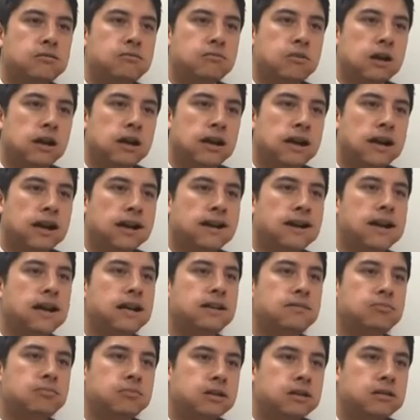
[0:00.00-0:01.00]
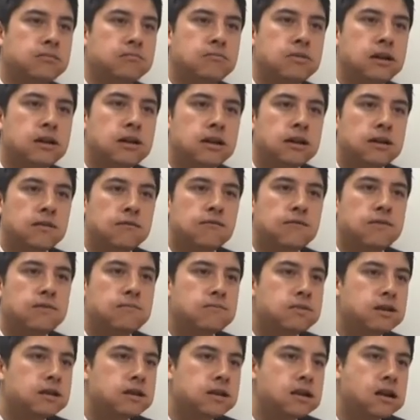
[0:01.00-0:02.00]
wedding and ask me to murder
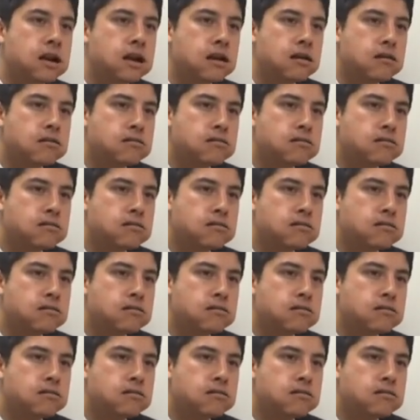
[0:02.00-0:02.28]
for money.